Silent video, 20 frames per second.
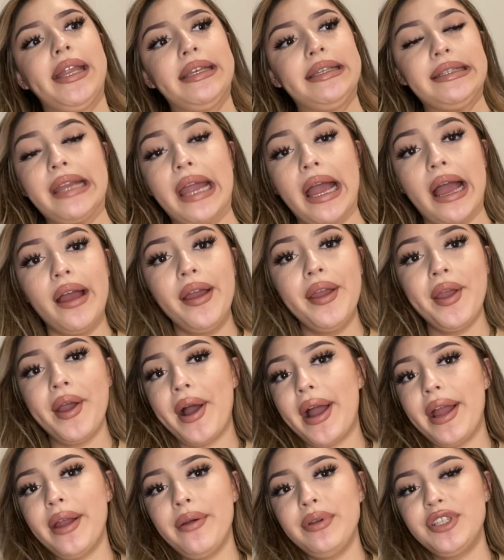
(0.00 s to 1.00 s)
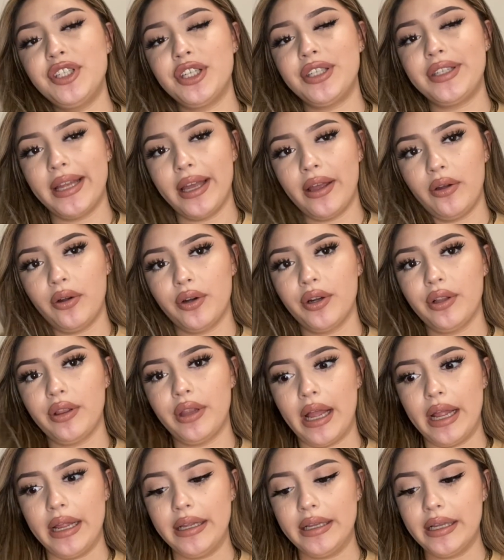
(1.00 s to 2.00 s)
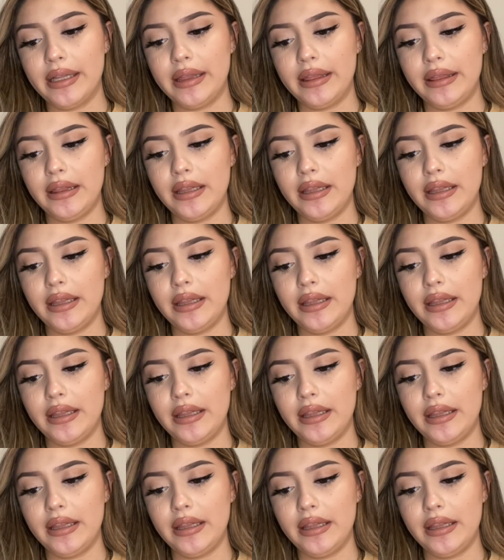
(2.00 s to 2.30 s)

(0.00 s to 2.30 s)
yeah, I always just tell her like,